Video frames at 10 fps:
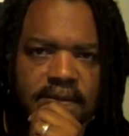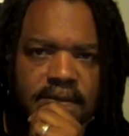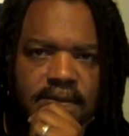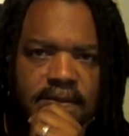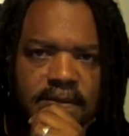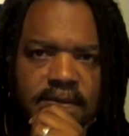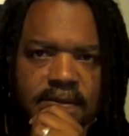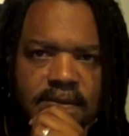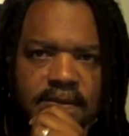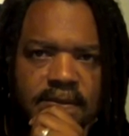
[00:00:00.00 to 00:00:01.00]
Under those
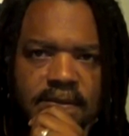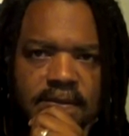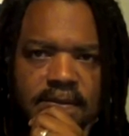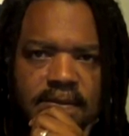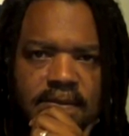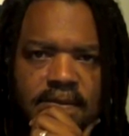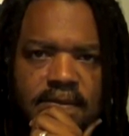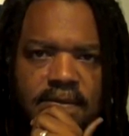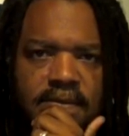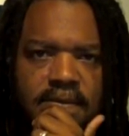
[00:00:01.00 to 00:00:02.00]
conditions,
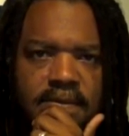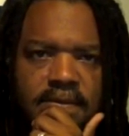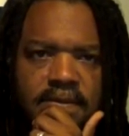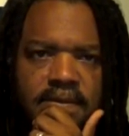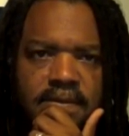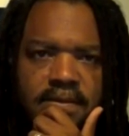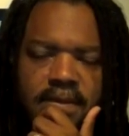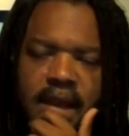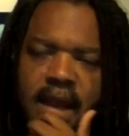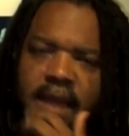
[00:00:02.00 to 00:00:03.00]
the charged..."
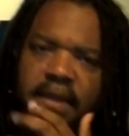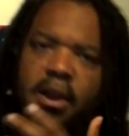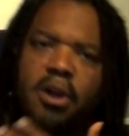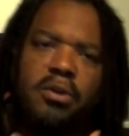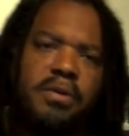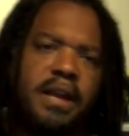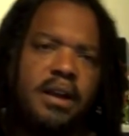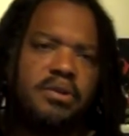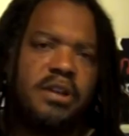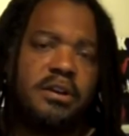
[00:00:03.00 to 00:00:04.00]
The article then
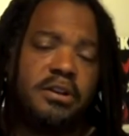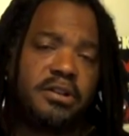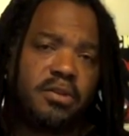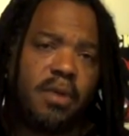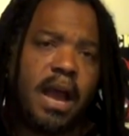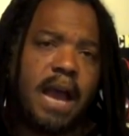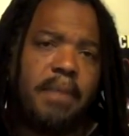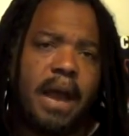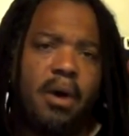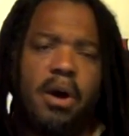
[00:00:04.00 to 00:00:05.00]
goes on to
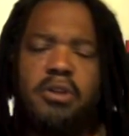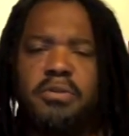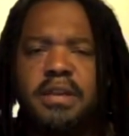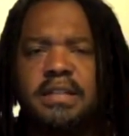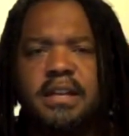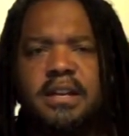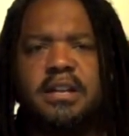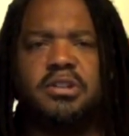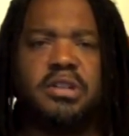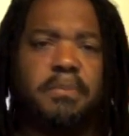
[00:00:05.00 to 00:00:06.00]
describe how, under these
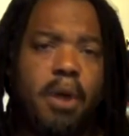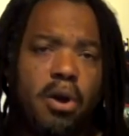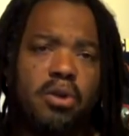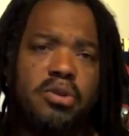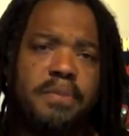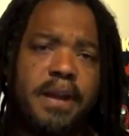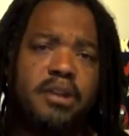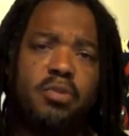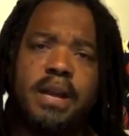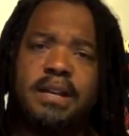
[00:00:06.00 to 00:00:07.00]
conditions, particles
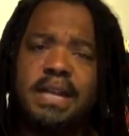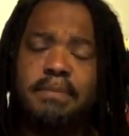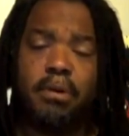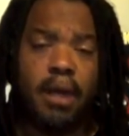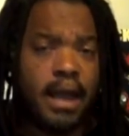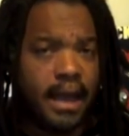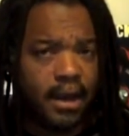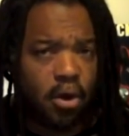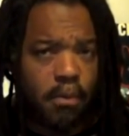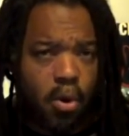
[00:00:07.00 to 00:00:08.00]
penetrate deeper
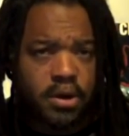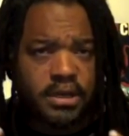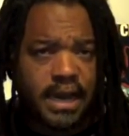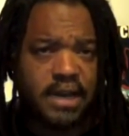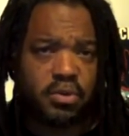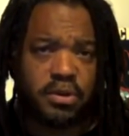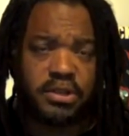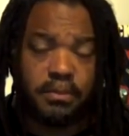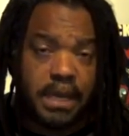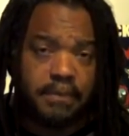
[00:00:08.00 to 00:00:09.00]
and are more dangerous
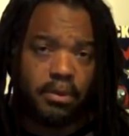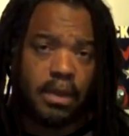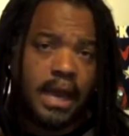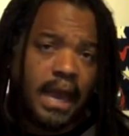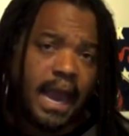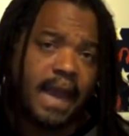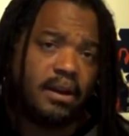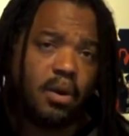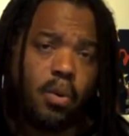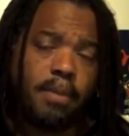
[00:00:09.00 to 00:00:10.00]
to people and
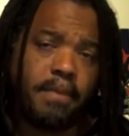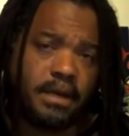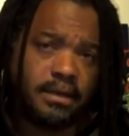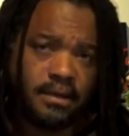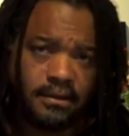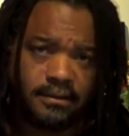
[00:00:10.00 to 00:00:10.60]
equipment.